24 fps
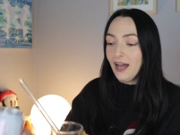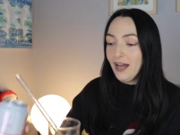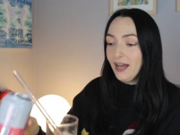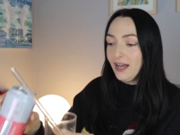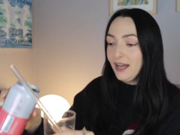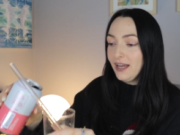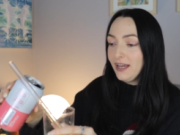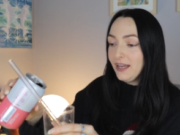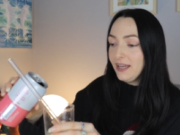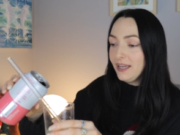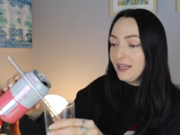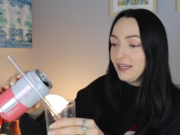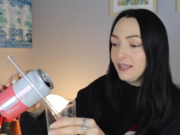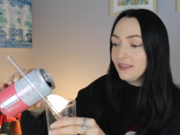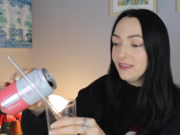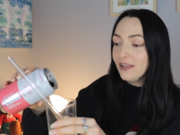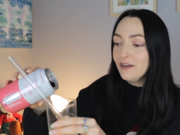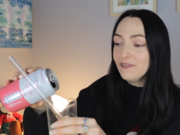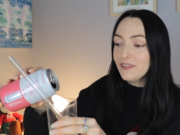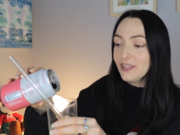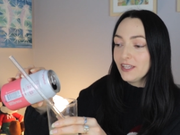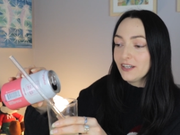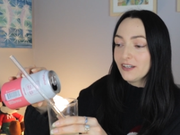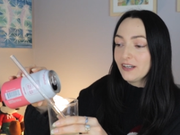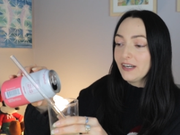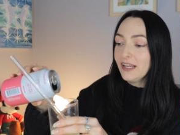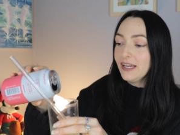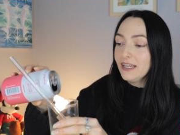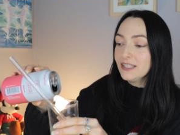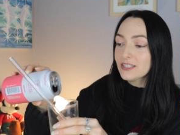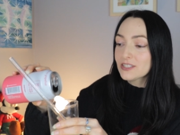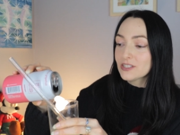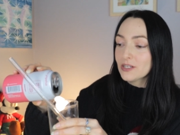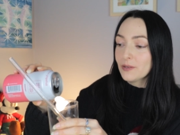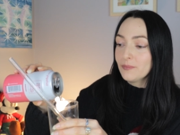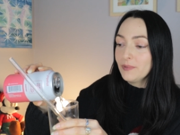I love the
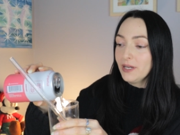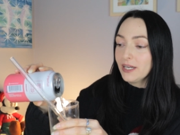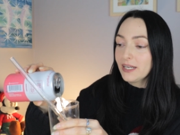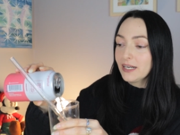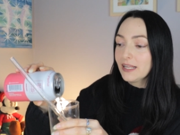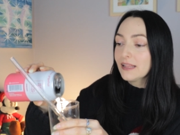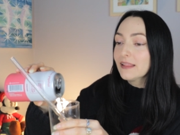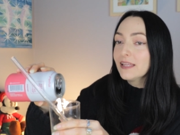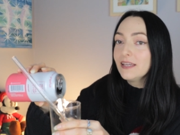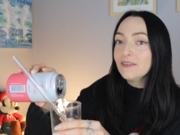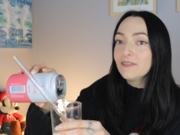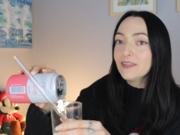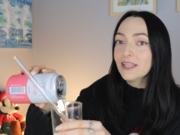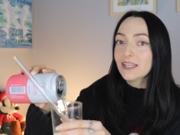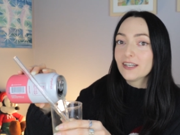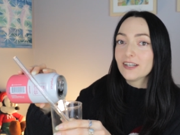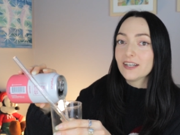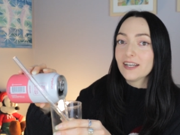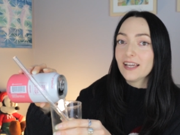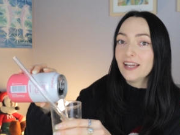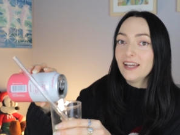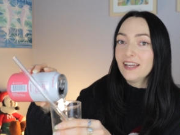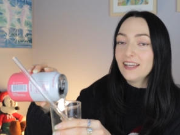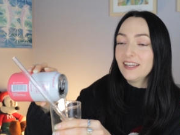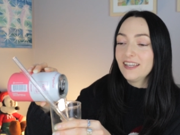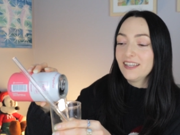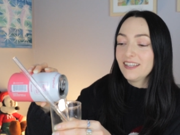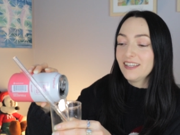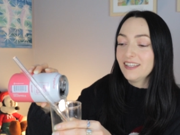internet, so I'm not going to leave the internet,